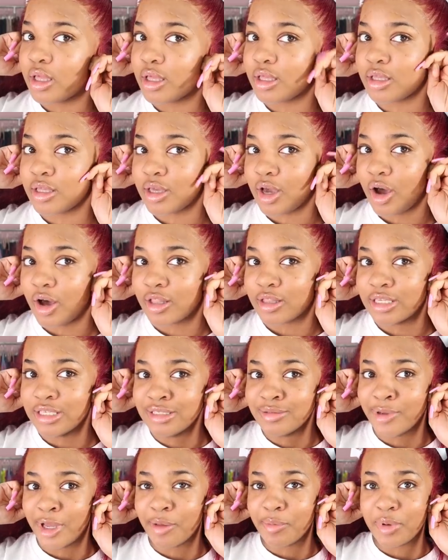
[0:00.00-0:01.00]
Y'all,
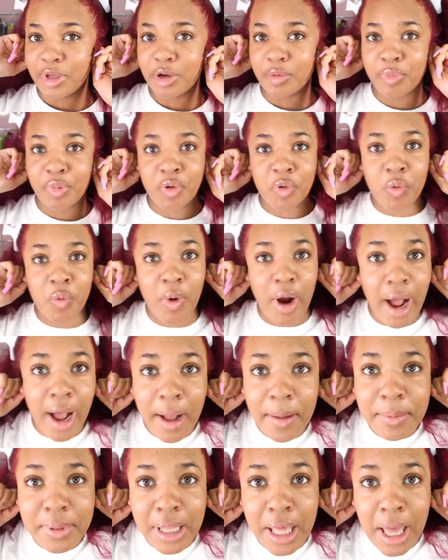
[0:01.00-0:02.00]
this might be a
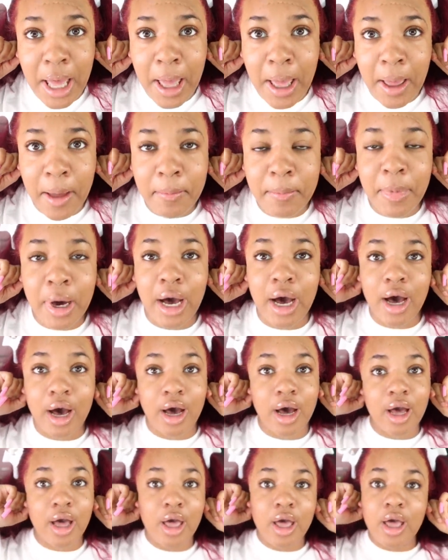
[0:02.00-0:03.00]

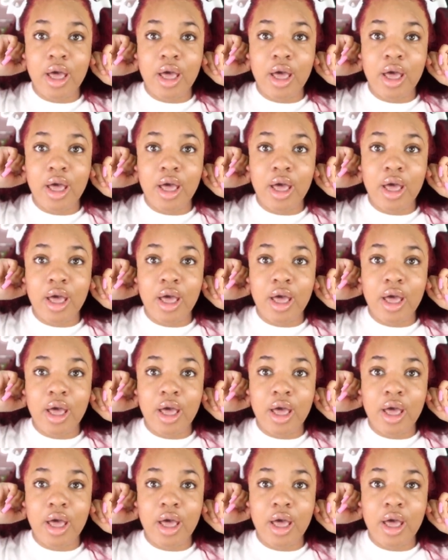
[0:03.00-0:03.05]
problem.